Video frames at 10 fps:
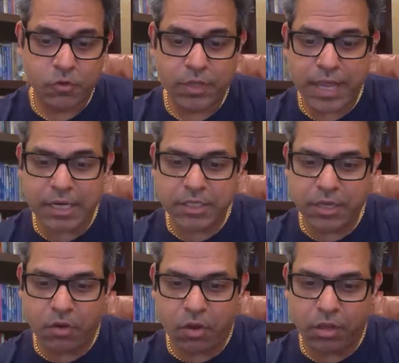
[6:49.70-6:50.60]
So they
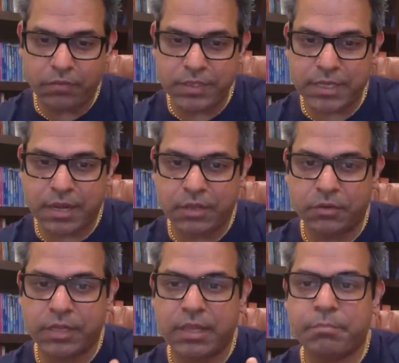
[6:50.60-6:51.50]
actually always kind of
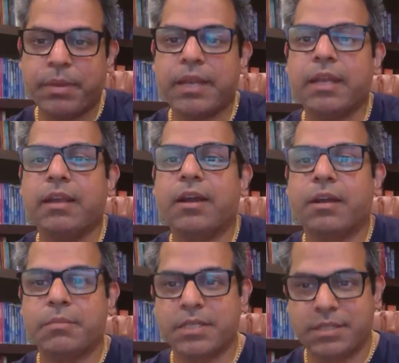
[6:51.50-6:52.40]
looked at the pending
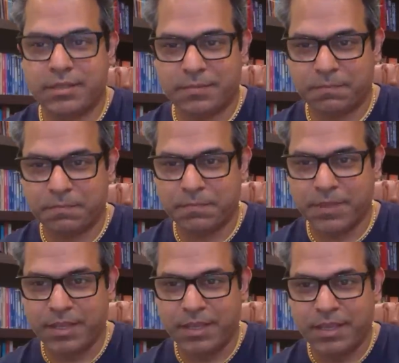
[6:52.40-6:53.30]
karmas.
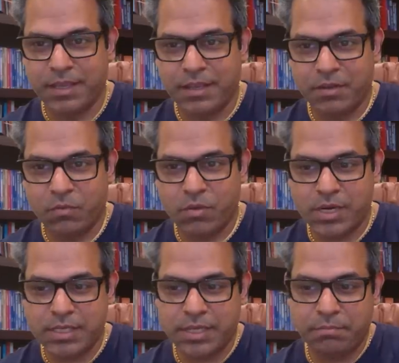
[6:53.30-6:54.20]

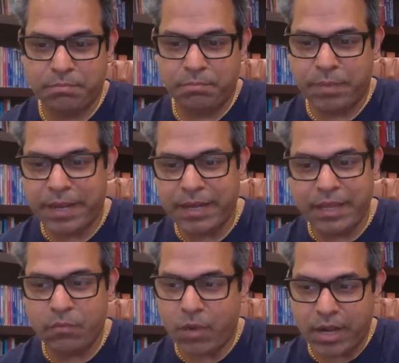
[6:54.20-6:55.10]
What is the
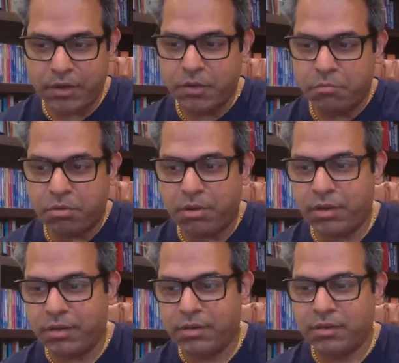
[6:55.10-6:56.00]
pending? Why are you
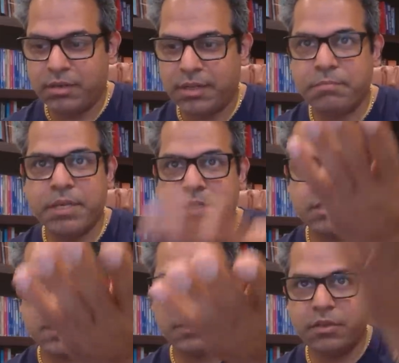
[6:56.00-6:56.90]
born? Let me
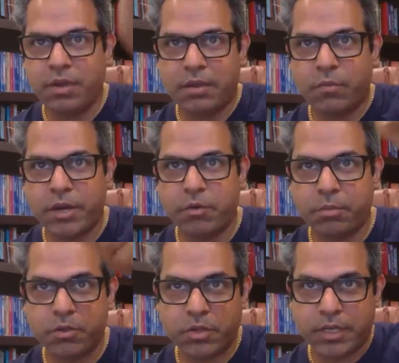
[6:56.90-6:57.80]
just tell you how why you're
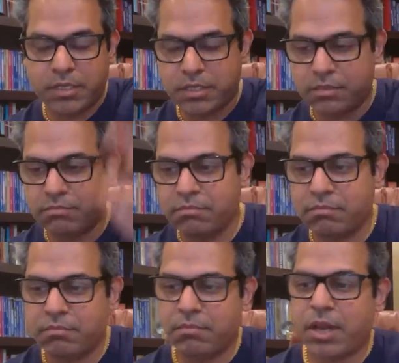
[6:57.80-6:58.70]
born so I can just
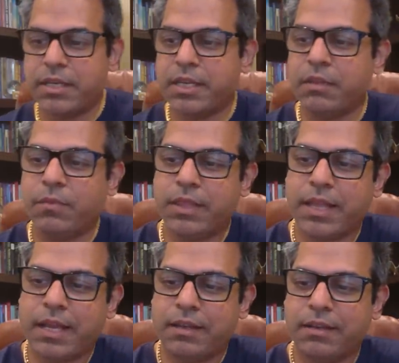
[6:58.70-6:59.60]
not deal with
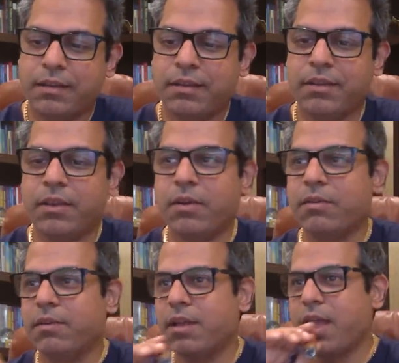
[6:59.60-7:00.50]
that, you
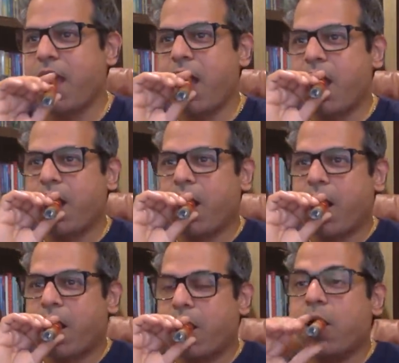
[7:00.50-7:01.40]
know?
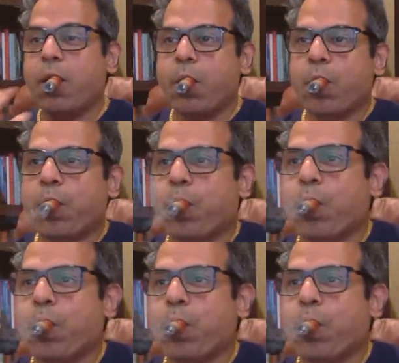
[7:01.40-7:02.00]
So